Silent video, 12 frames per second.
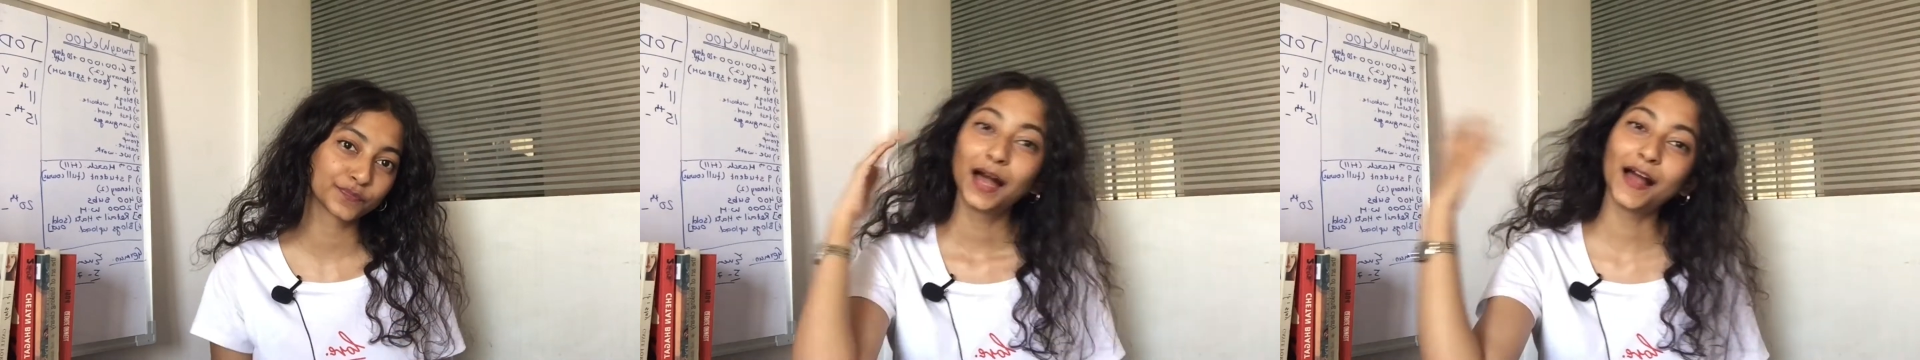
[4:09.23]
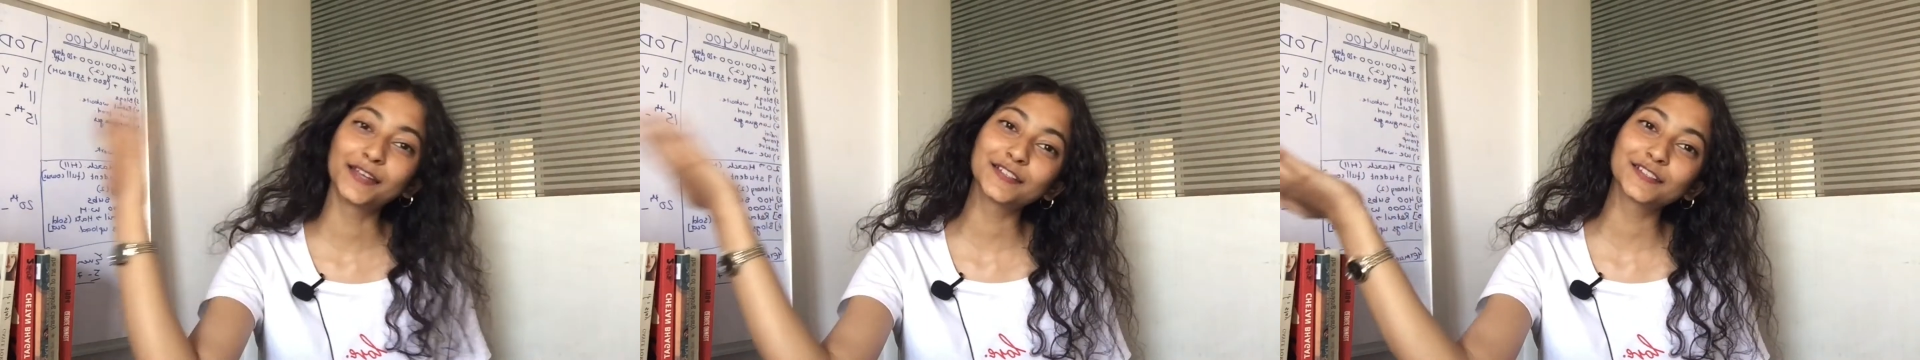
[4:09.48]

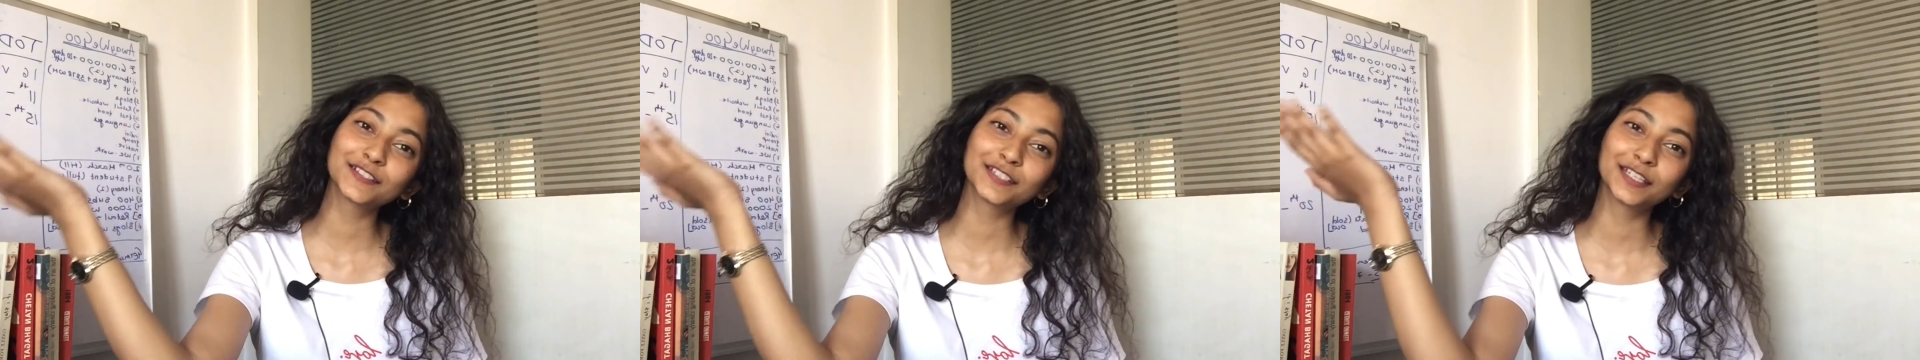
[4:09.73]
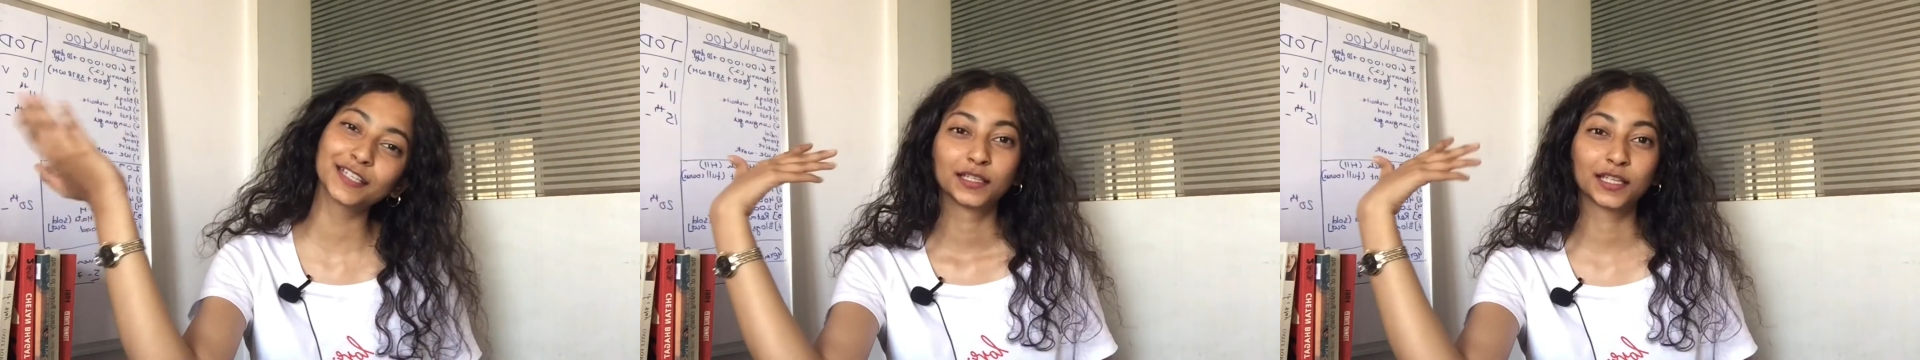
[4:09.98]
Another
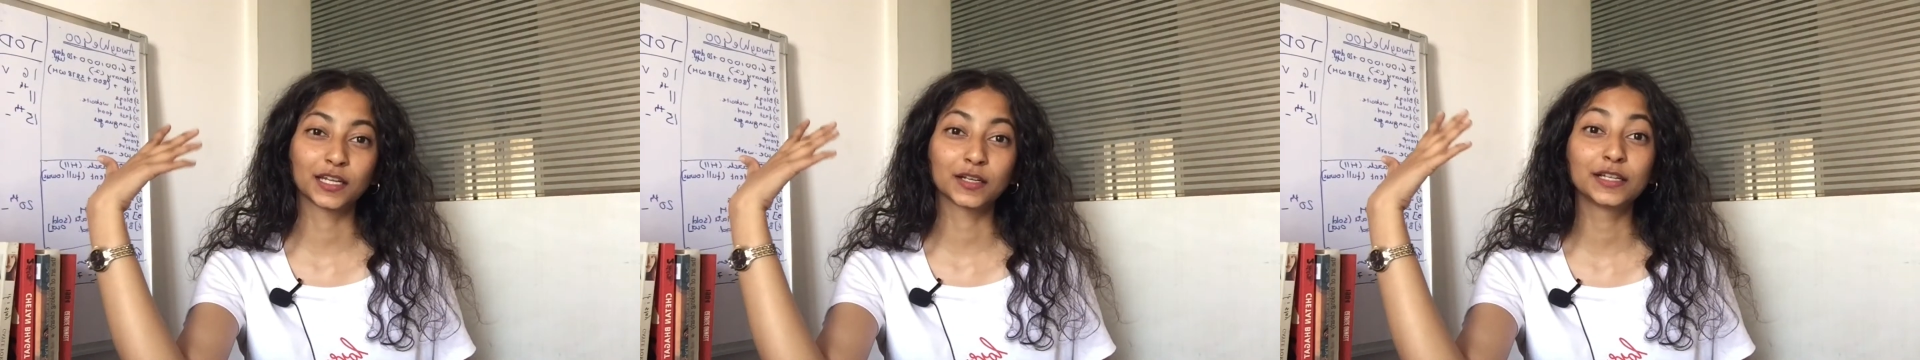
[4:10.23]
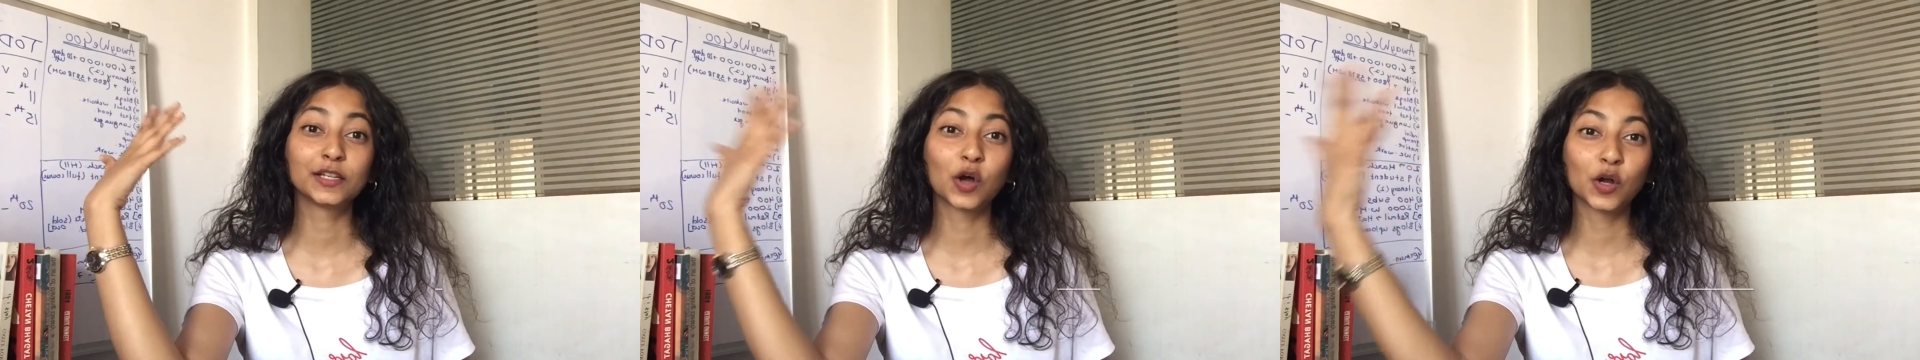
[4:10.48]
thing, there
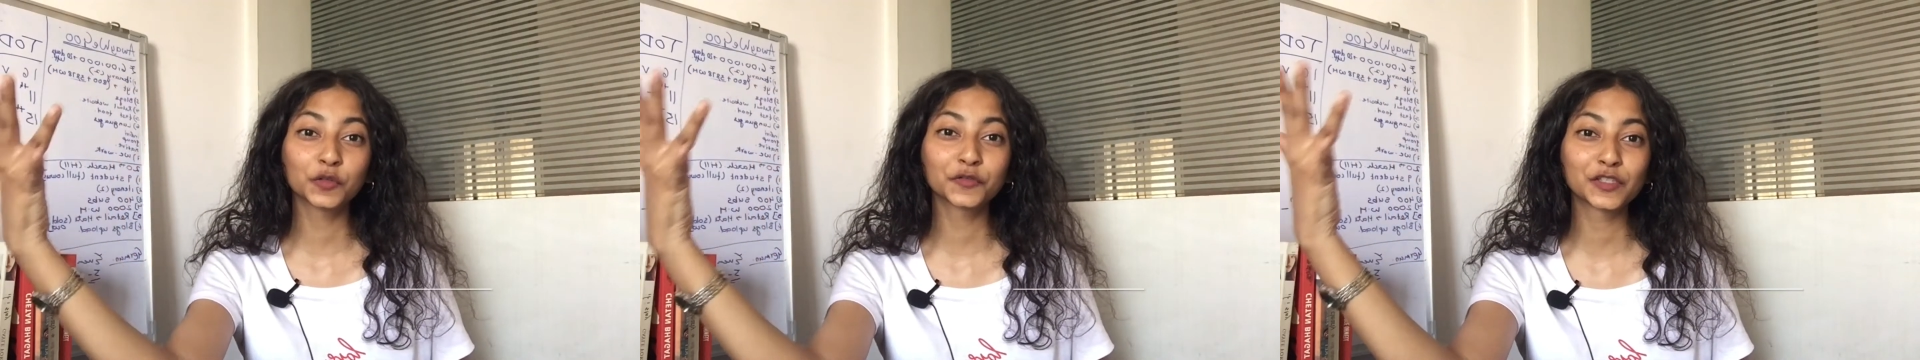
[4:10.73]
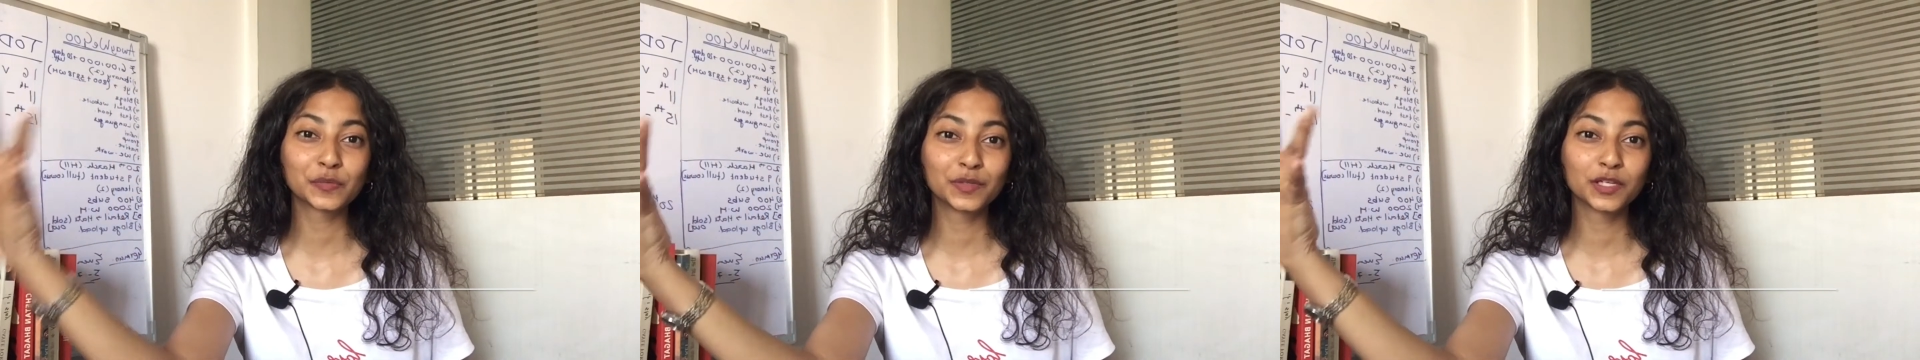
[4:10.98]
are a lot of
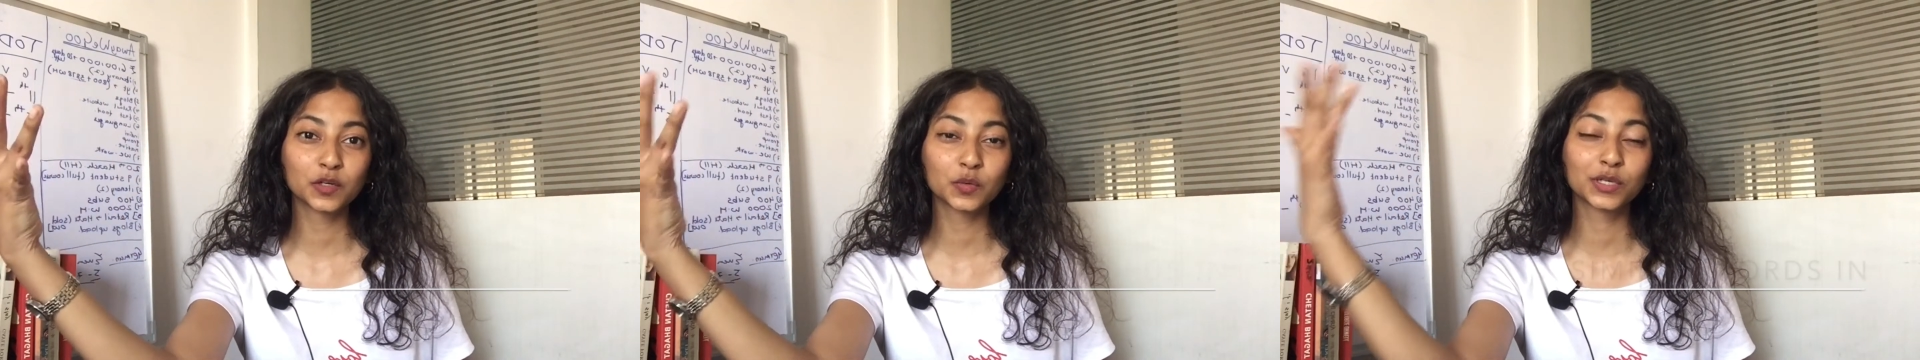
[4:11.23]
similar